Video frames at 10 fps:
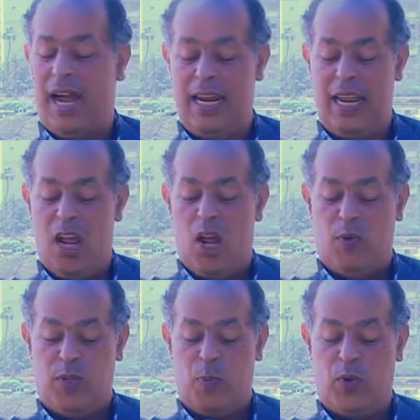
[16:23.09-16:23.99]
Ali,
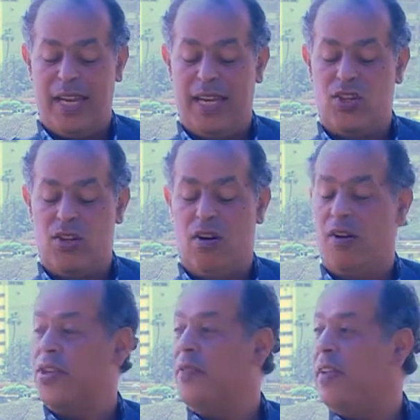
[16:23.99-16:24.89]
was put in
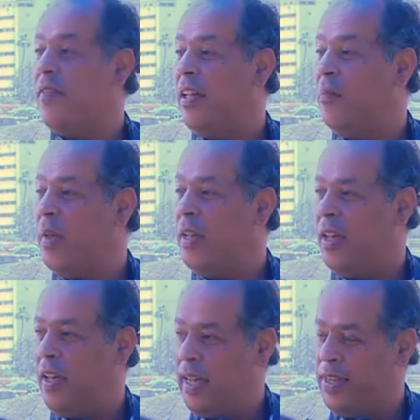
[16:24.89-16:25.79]
charge of developing
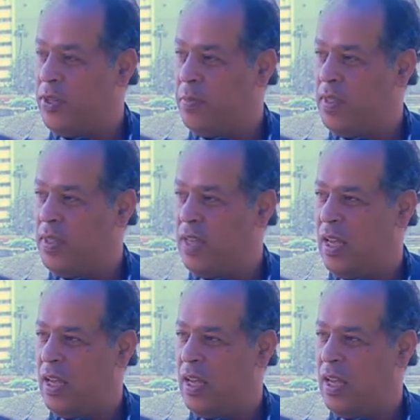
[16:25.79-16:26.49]
Egypt's